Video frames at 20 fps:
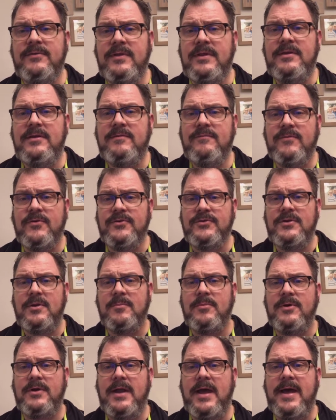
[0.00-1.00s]
in verse
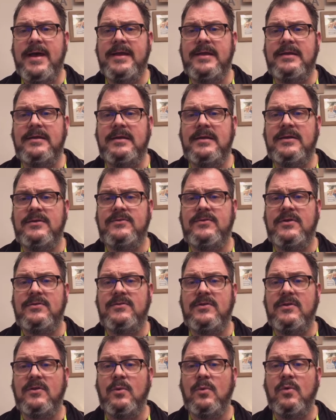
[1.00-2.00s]
number 9, it says,
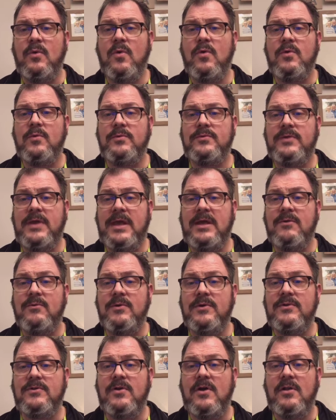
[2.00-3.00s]
"And the Lord was angry
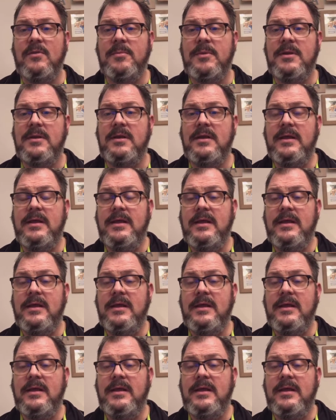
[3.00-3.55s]
with Solomon,